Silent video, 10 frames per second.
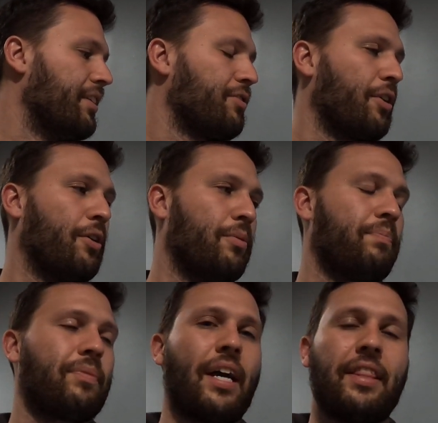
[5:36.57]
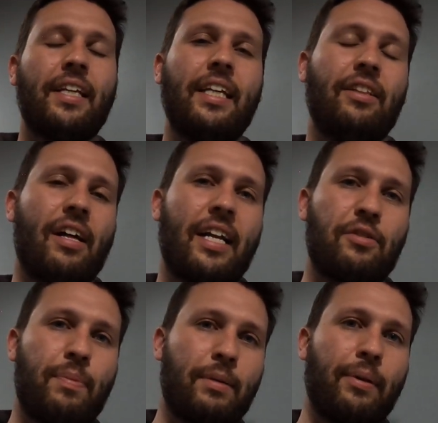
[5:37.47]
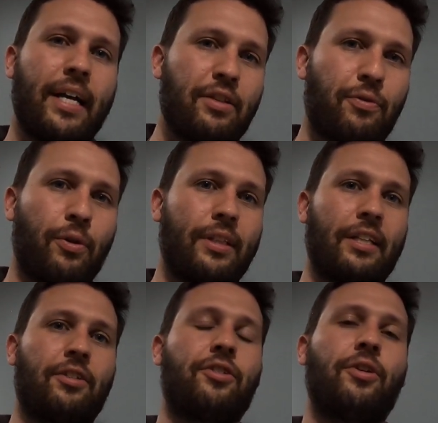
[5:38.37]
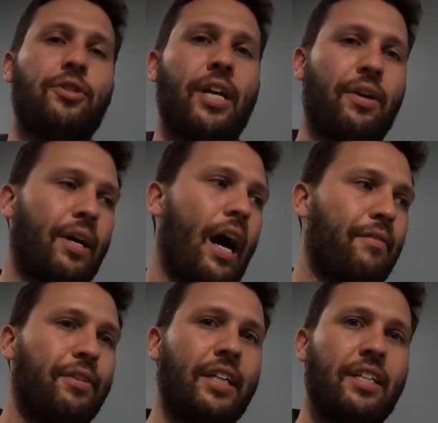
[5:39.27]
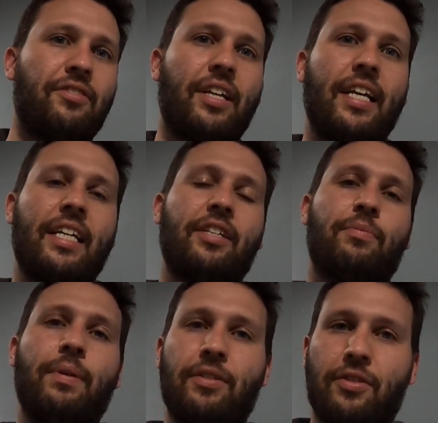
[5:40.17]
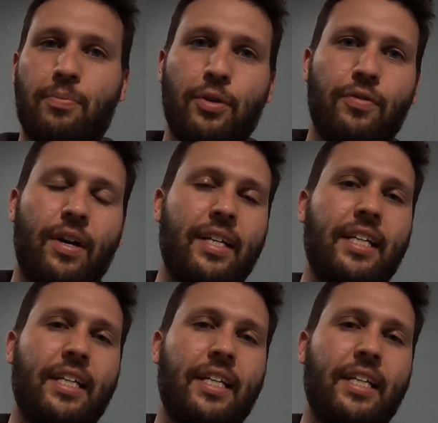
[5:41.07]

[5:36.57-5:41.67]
So I think Elon has big plans for it. That just shows you how confident he is in his business move.